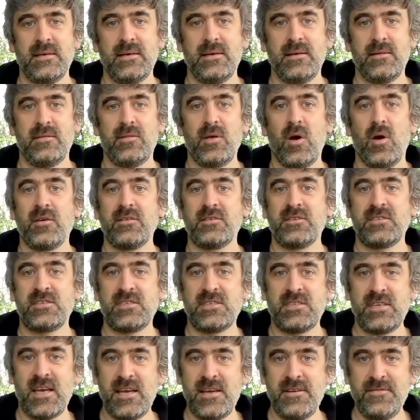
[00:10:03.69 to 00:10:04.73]
that
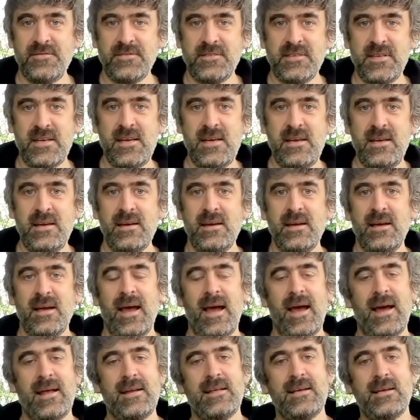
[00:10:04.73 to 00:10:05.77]
safety
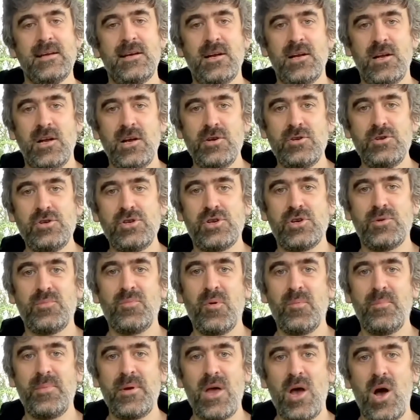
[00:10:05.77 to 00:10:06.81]
and inclusion
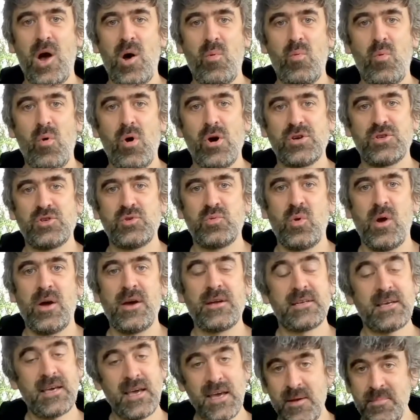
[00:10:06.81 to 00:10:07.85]
will be our
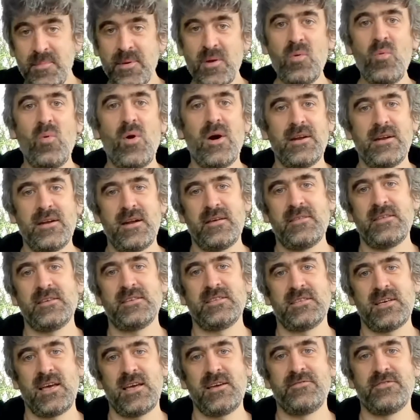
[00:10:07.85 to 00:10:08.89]
watchword, keeping one another
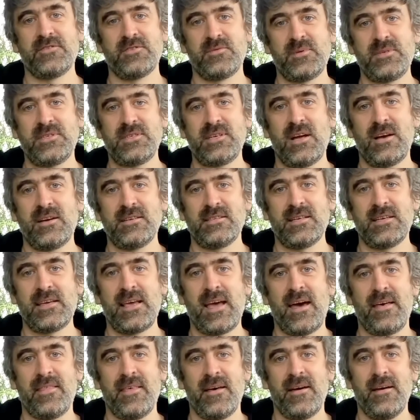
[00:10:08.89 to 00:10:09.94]
safe as we start to
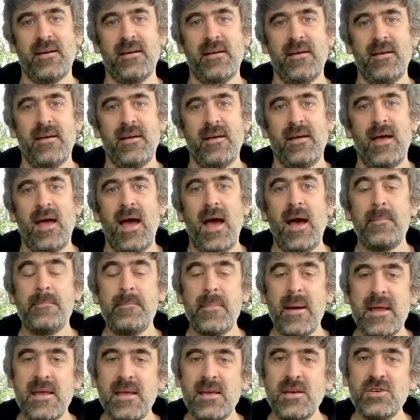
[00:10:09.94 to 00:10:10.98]
gather and
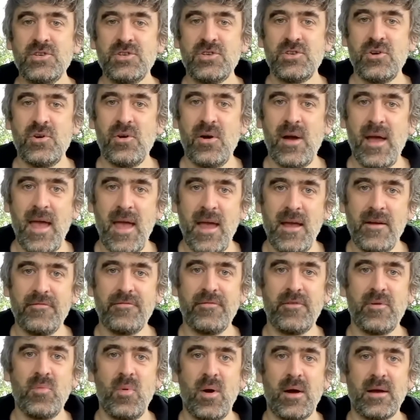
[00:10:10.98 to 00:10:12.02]
making sure
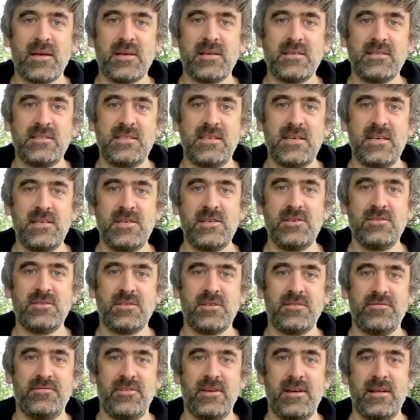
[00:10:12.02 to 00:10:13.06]
everyone continues
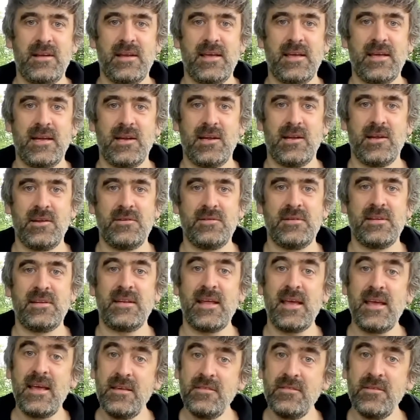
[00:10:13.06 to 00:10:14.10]
to feel included,
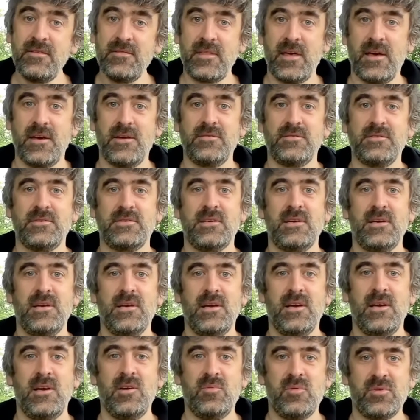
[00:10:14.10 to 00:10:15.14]
even those
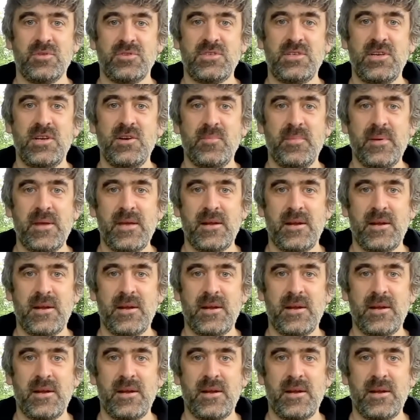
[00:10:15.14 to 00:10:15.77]
who will still be at